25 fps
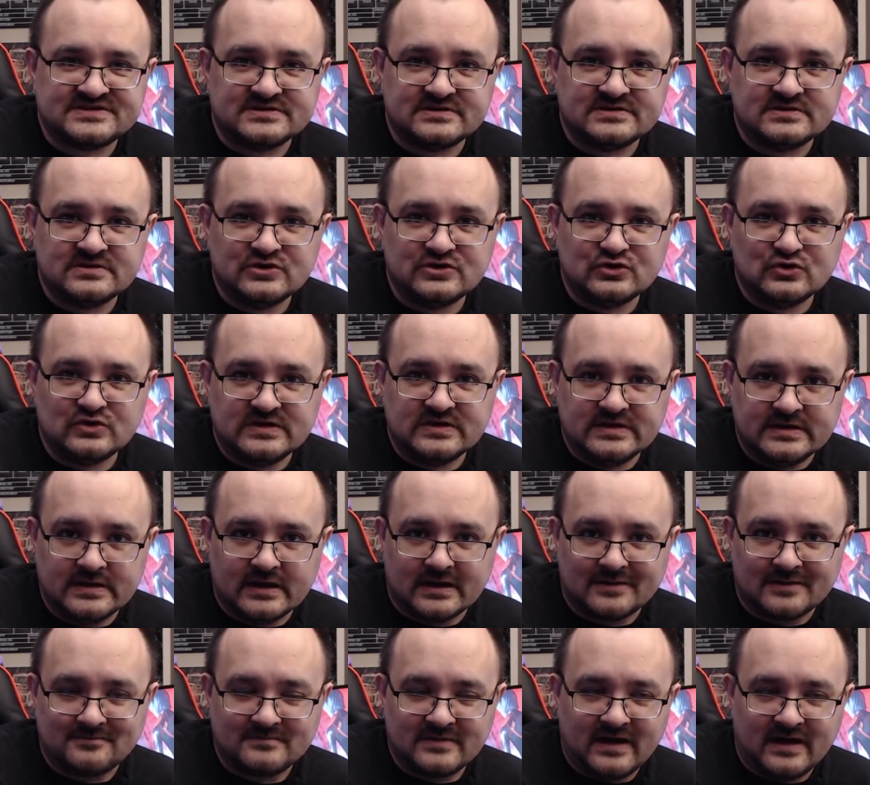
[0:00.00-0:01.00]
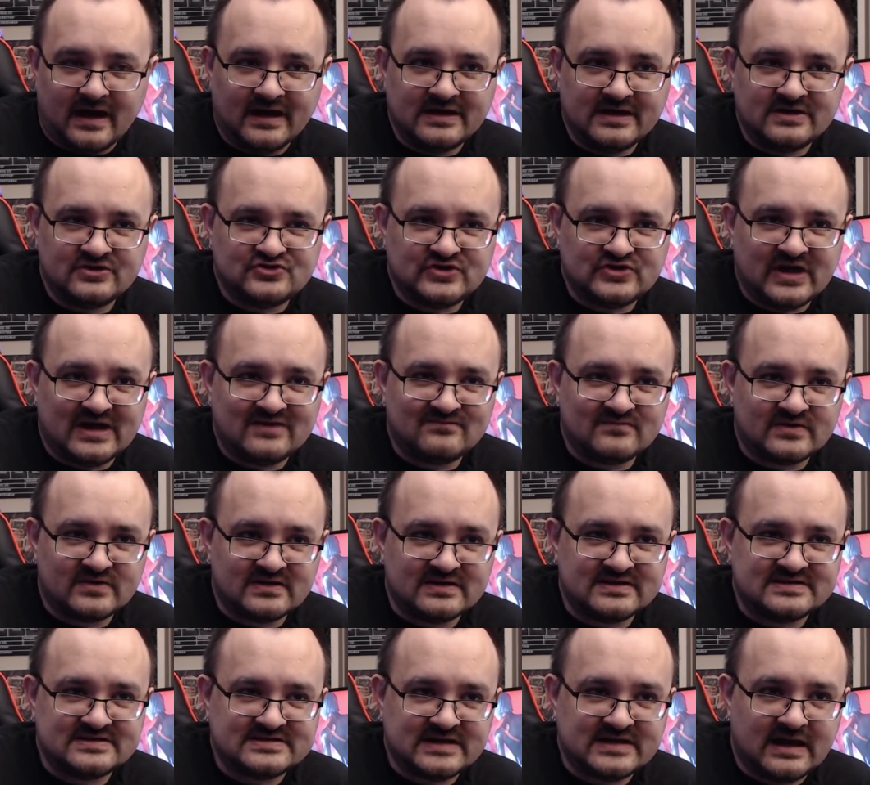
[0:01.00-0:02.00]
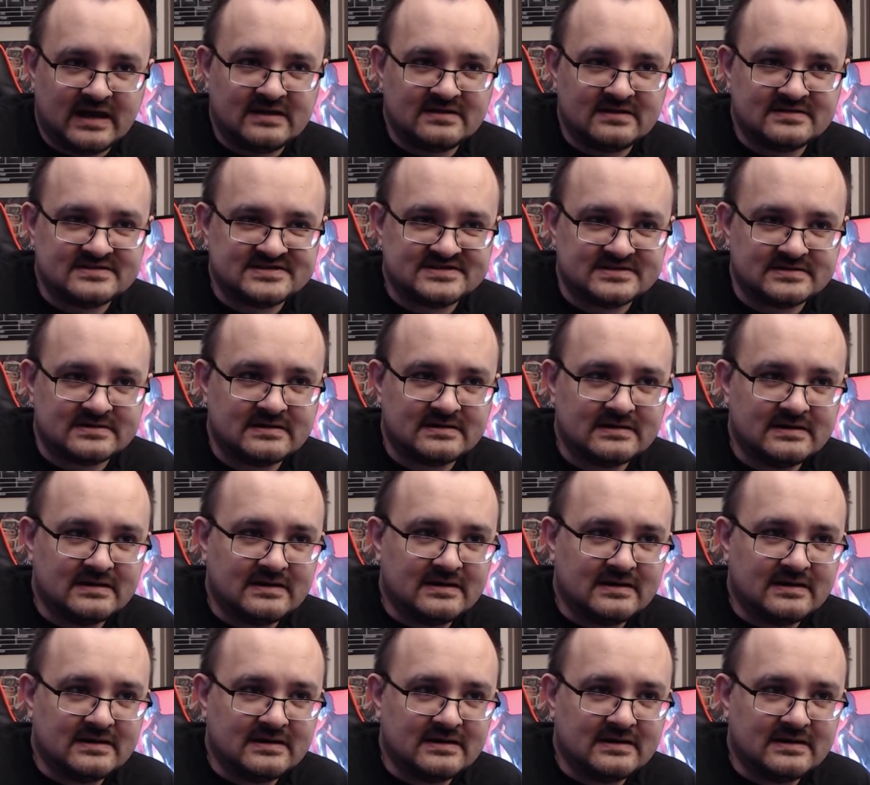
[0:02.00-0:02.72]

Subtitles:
and New Year, I generally tend to